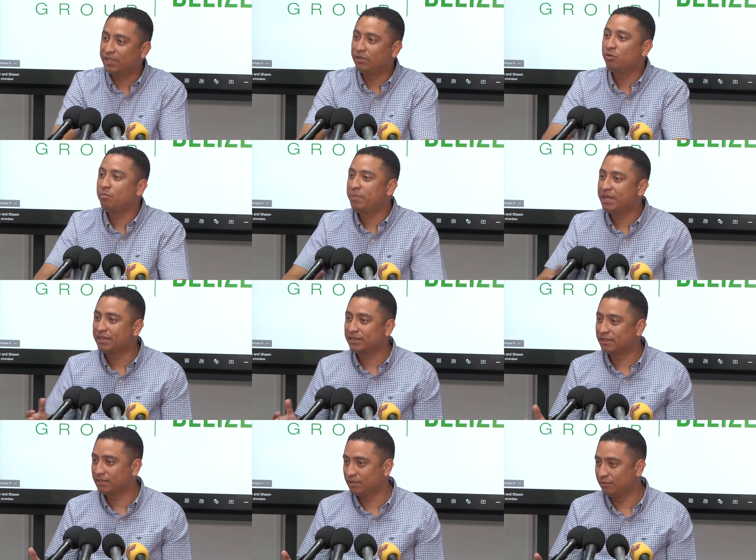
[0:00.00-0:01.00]
but they don't
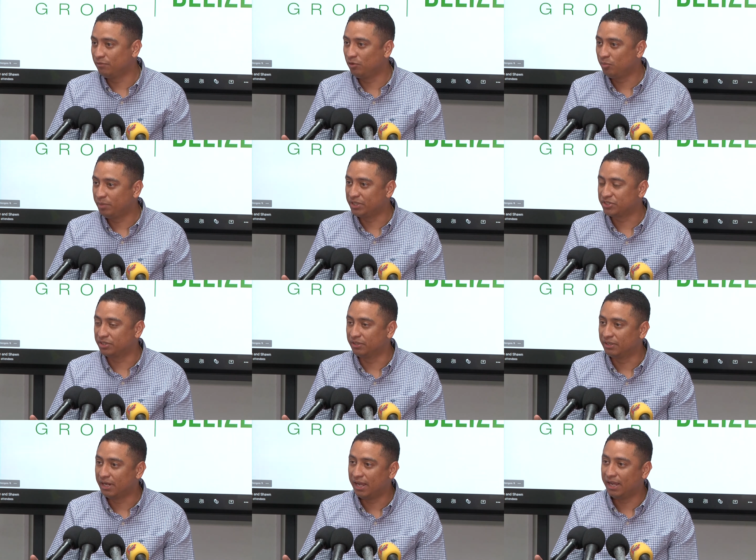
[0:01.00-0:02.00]
paint the full
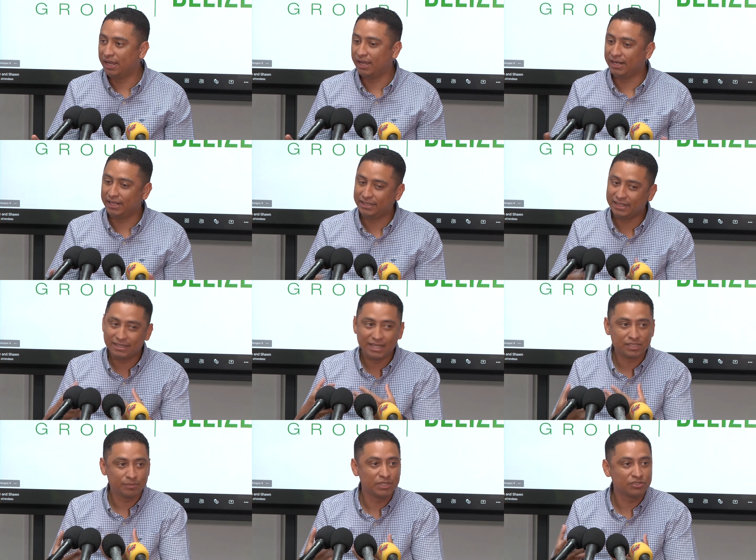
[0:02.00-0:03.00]
picture. Uh, and I think
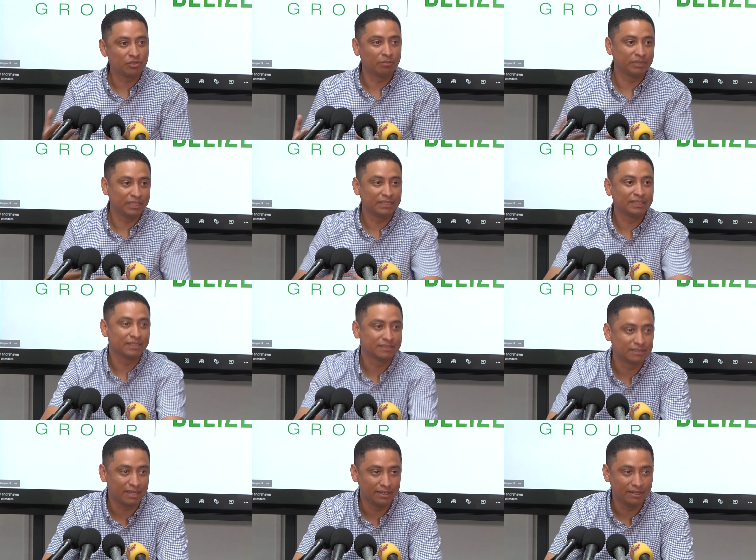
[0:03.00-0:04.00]
that's been something
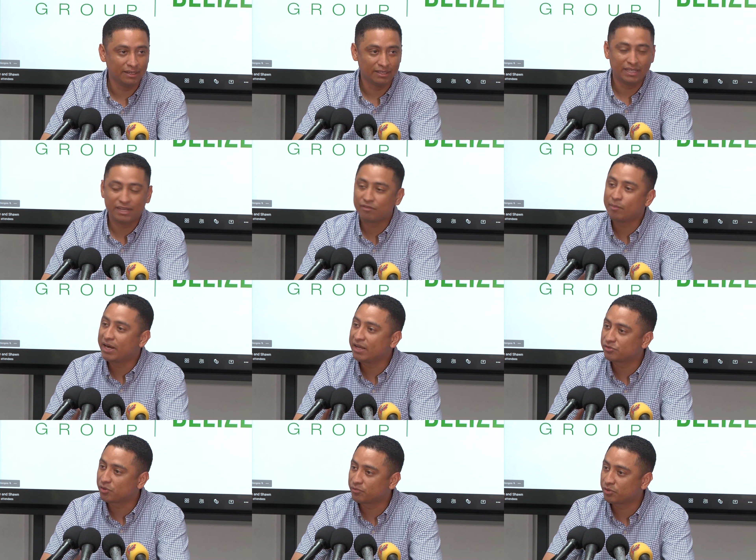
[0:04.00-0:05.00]
that I, I, think
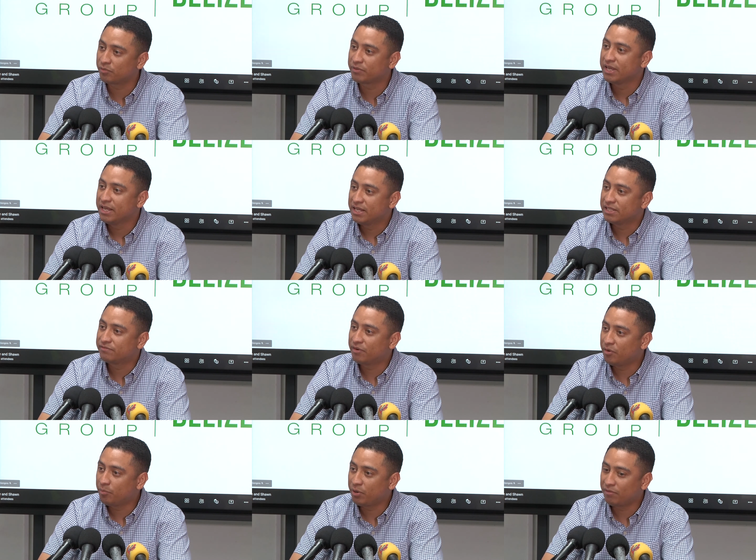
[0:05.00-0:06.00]
everybody has observed is
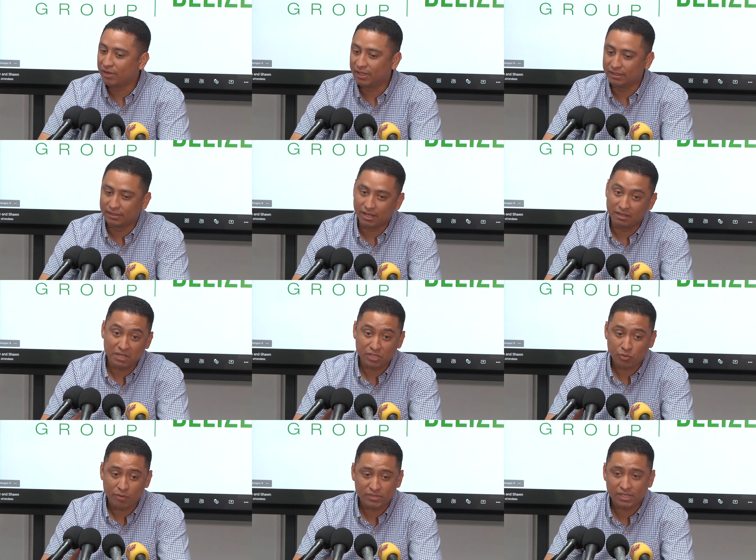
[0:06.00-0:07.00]
very prevalent. And
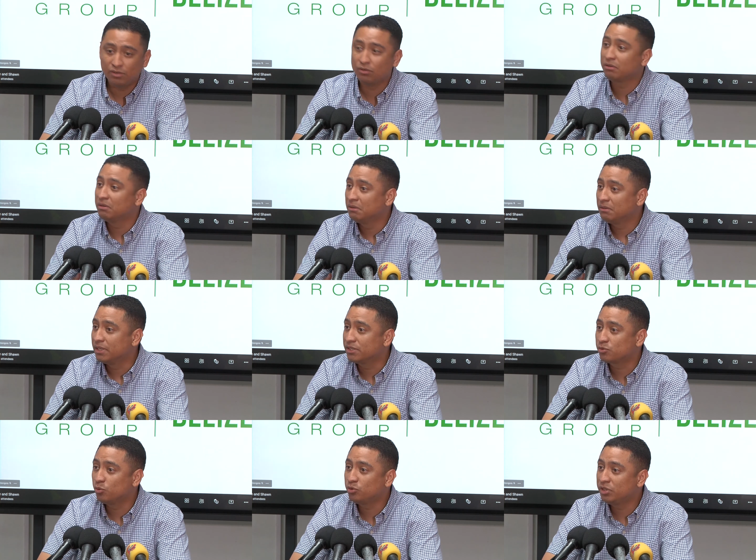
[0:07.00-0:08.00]
that's why we say, look,
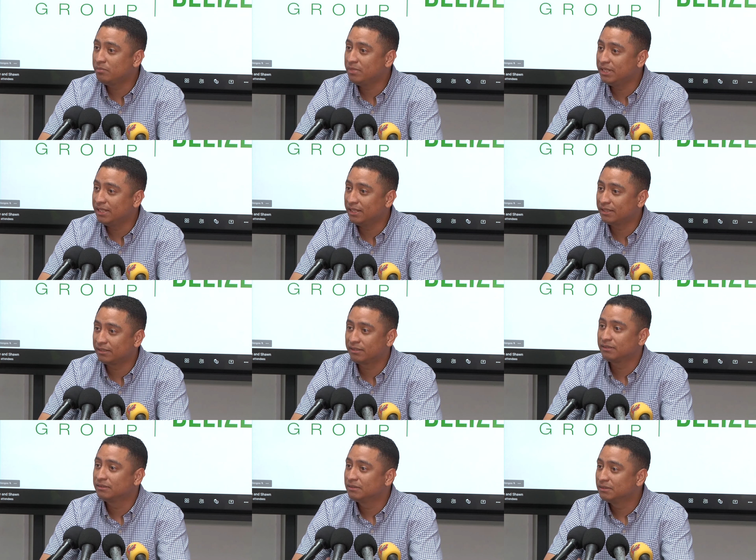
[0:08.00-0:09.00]
let's go to the
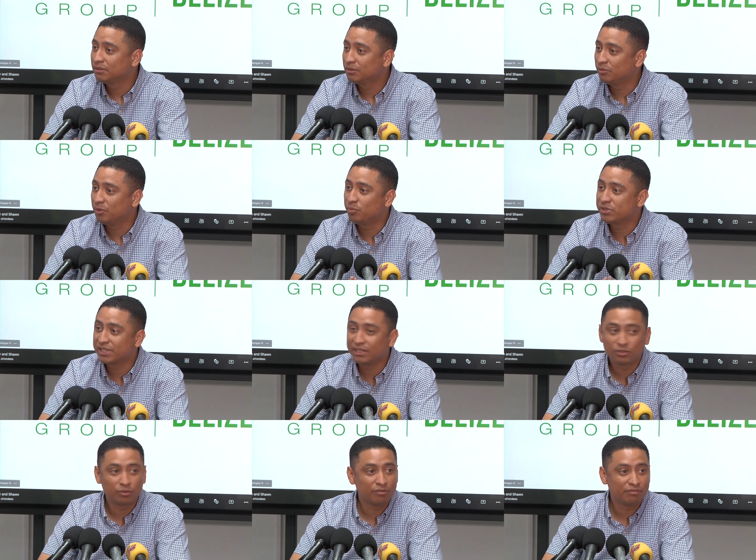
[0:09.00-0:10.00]
mediator, we'll
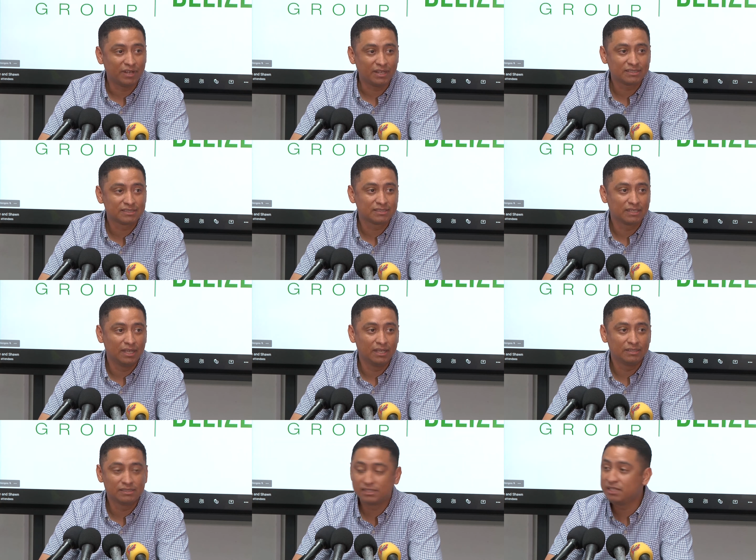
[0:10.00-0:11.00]
present our facts
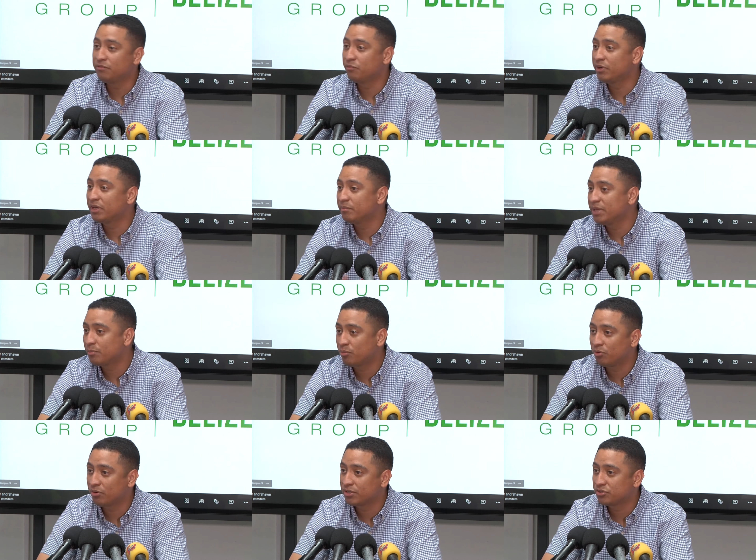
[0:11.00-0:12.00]
and see if we can
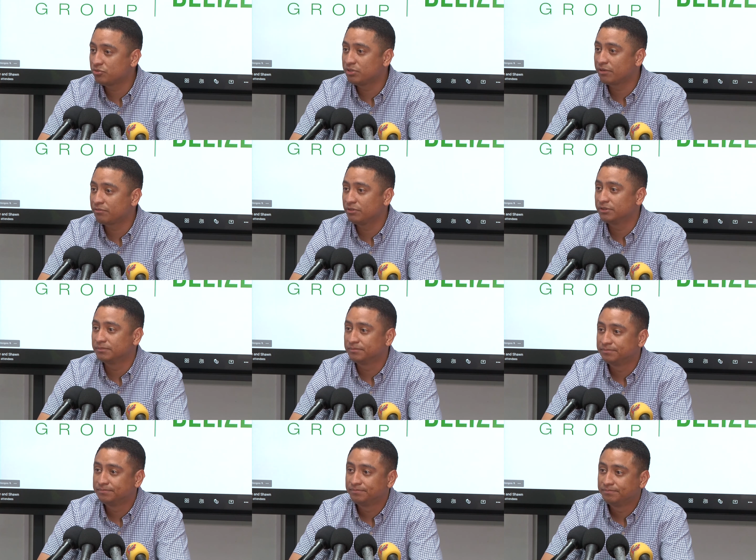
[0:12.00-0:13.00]
make progress through that front.